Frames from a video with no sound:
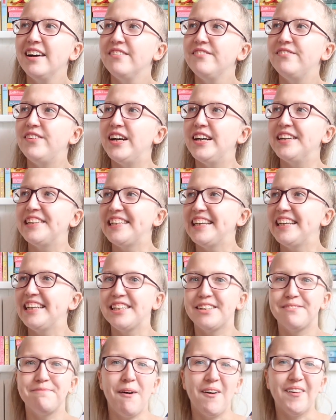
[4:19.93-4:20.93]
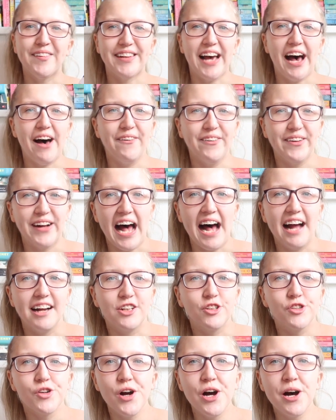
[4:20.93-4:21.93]
versus small town guy
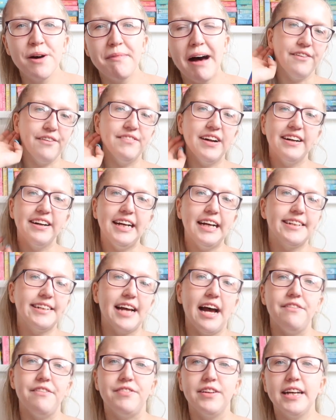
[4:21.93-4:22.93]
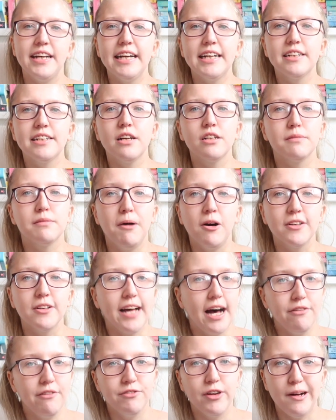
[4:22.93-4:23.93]
trope. I'm really excited for this. Small
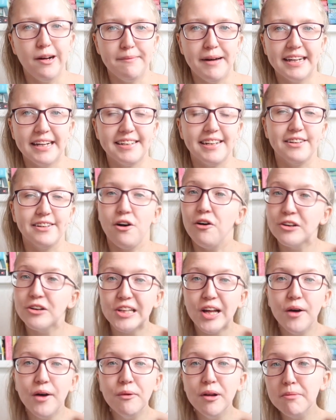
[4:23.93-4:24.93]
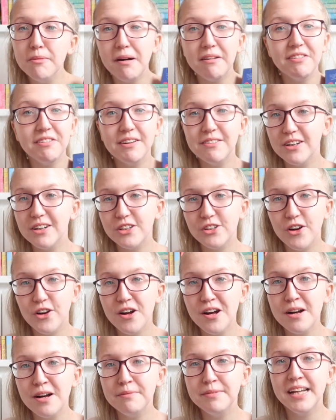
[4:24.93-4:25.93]
town romance is also one of my favourite
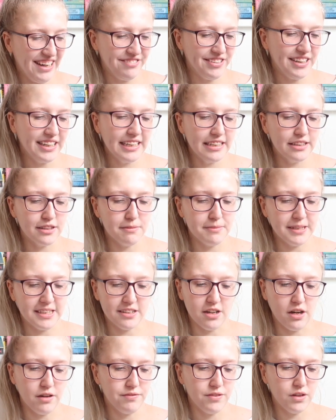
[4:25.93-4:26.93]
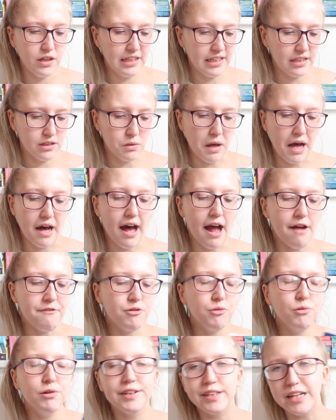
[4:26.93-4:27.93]
tropes. I feel like it's going to be so funny as well.
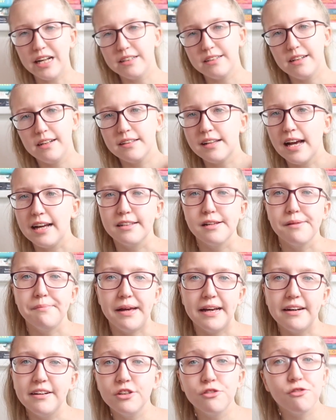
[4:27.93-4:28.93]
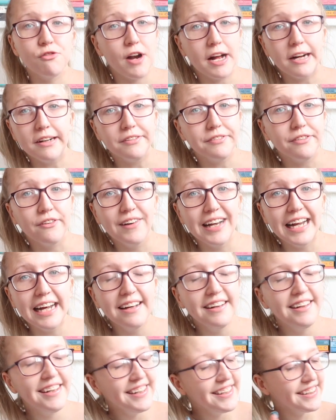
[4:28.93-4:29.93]
Everyone says that Tessa Bailey's really funny,
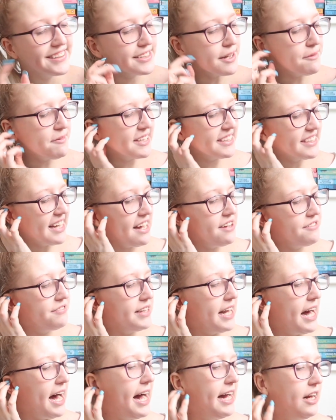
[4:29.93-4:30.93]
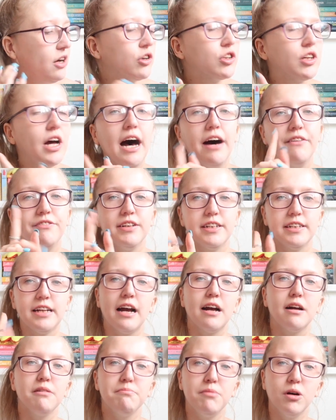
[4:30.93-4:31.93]
so I'm excited for that. I also have the
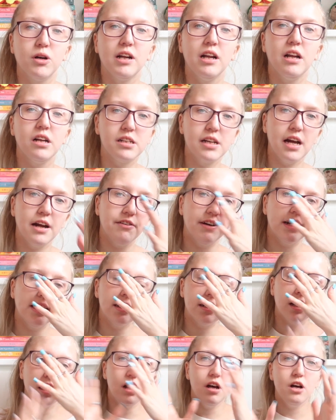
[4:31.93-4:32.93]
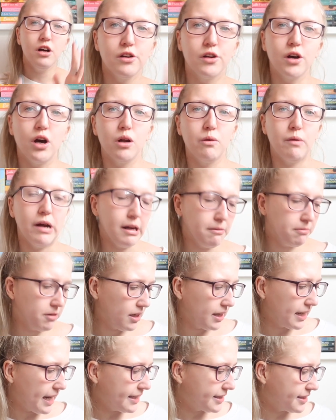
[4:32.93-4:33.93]
second book in the series. Don't know when I'm going
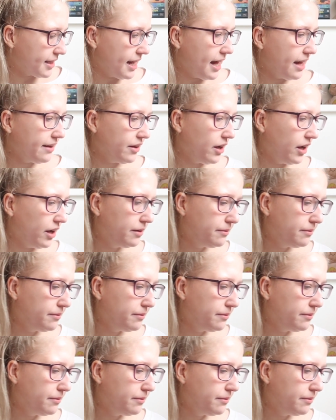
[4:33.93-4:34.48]
to get to that though.